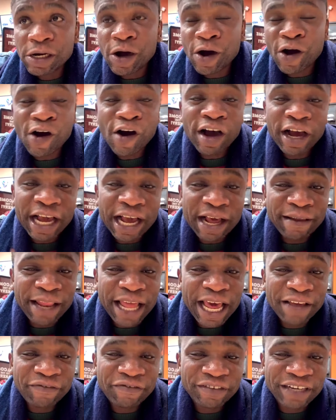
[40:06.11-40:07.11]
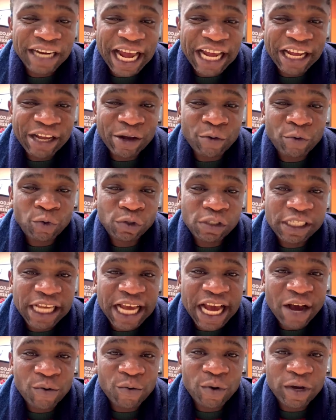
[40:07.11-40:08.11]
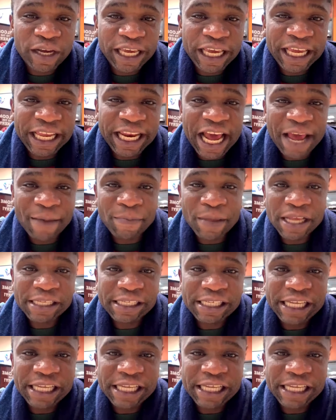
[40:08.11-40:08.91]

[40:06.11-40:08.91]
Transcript: On your life, na uzia woke in a jazzy